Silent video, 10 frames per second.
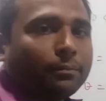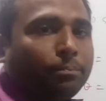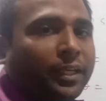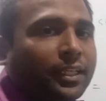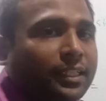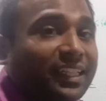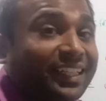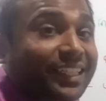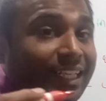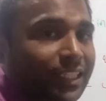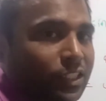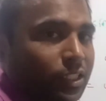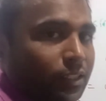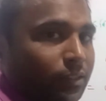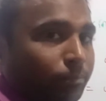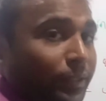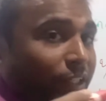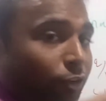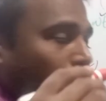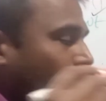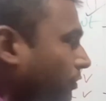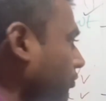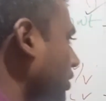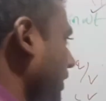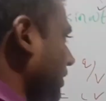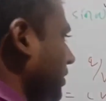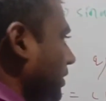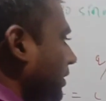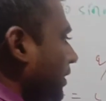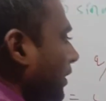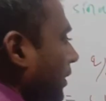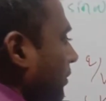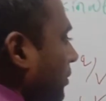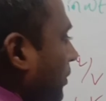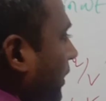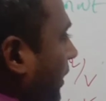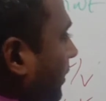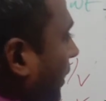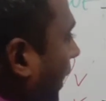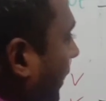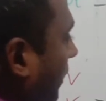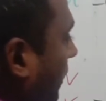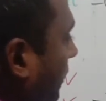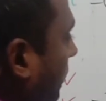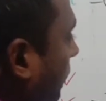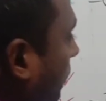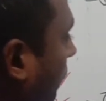peak current, peak value of current. So that is I naught is equal to